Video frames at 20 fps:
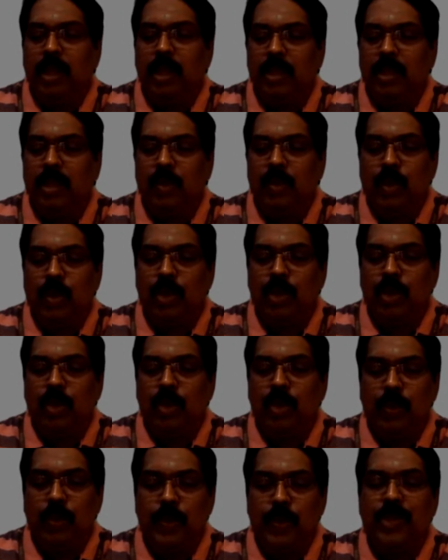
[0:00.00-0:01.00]
So this
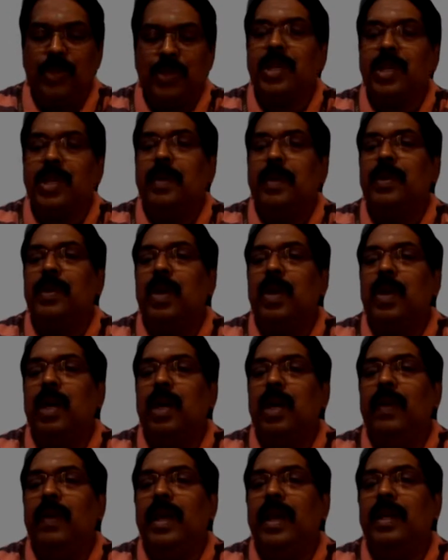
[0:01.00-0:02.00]
closed loop system is
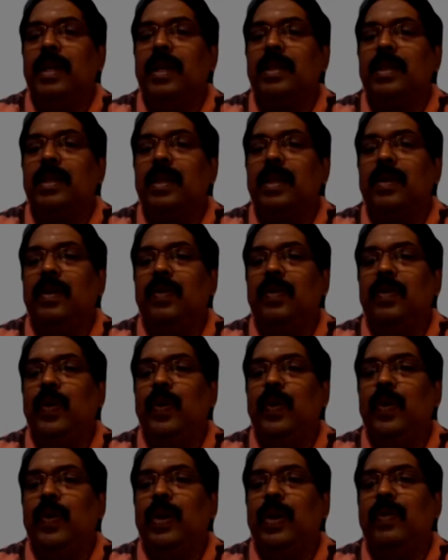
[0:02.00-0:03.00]
always uh,
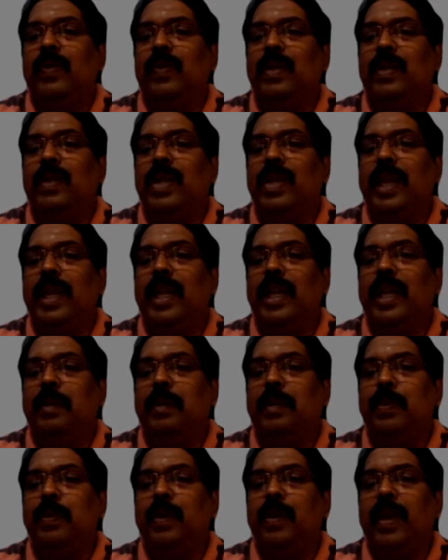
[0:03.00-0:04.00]
you give a steering
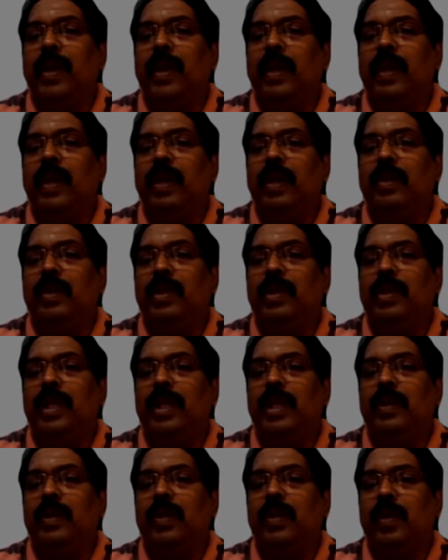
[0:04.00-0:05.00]
input whenever you
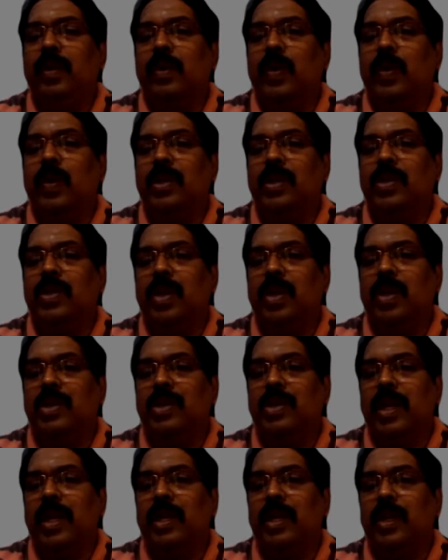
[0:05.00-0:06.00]
see your road is
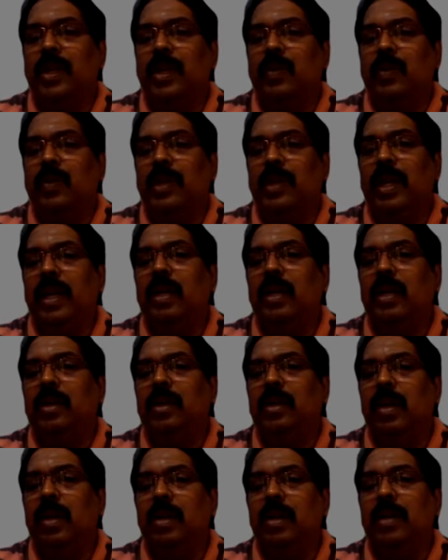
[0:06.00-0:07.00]
not straight, you have to take
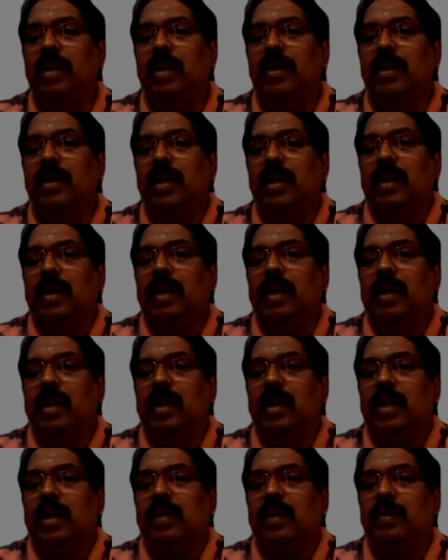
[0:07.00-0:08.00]
a turn
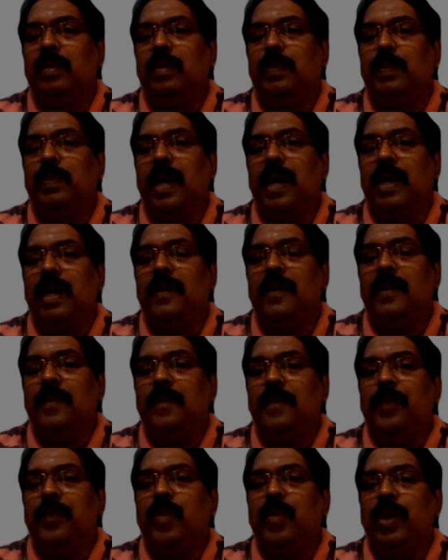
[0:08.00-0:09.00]
on a curved
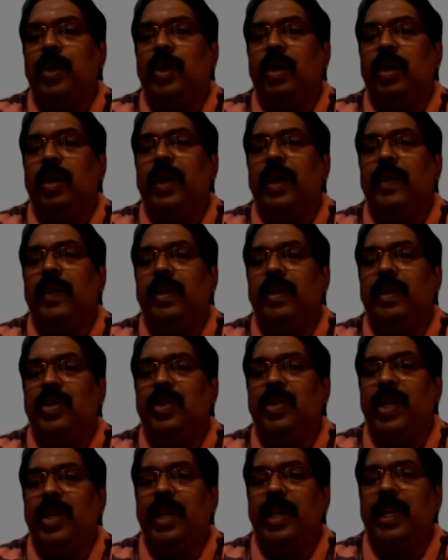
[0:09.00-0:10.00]
path. So you're giving a
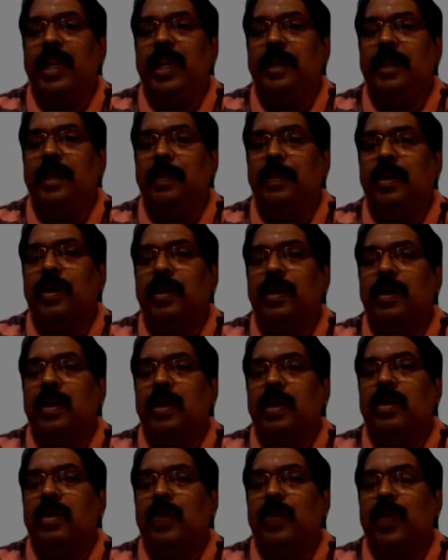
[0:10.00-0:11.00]
steering input.
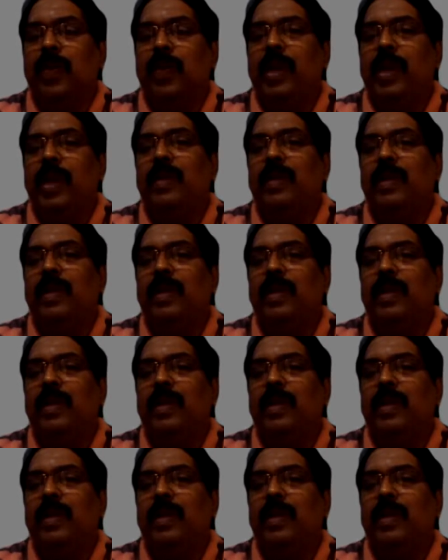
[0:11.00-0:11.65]
So when you give